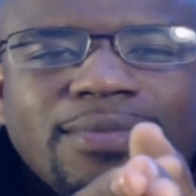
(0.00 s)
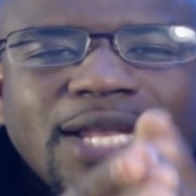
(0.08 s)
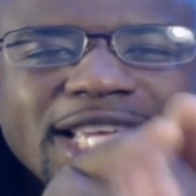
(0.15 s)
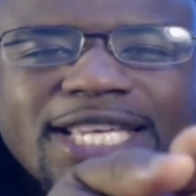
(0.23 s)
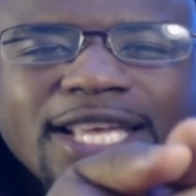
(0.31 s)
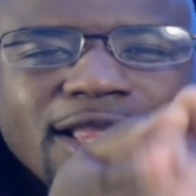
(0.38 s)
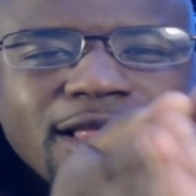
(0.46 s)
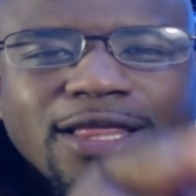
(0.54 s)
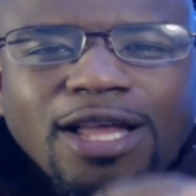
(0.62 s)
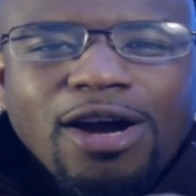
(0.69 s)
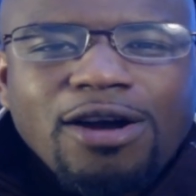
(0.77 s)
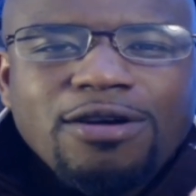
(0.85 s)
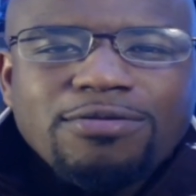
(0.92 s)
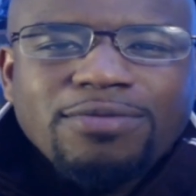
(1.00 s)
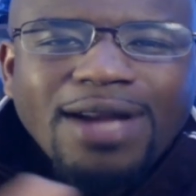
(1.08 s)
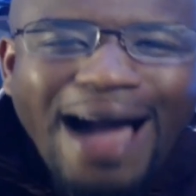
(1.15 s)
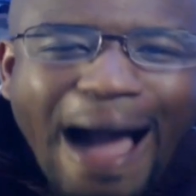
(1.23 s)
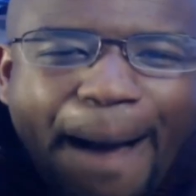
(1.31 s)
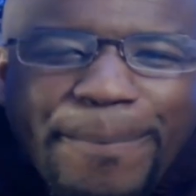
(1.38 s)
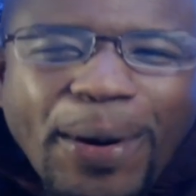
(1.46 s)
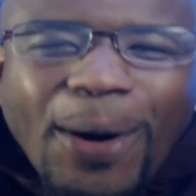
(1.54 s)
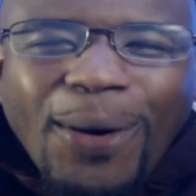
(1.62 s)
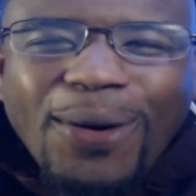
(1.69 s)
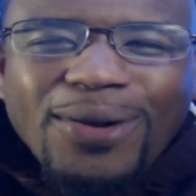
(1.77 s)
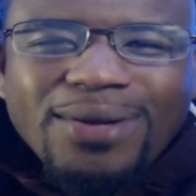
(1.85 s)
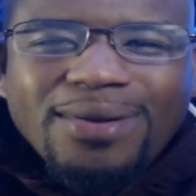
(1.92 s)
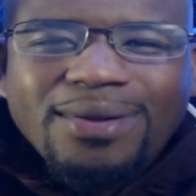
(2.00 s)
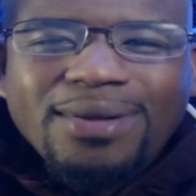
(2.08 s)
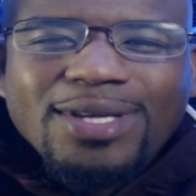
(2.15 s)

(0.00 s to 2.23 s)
Listen, learn, hop on.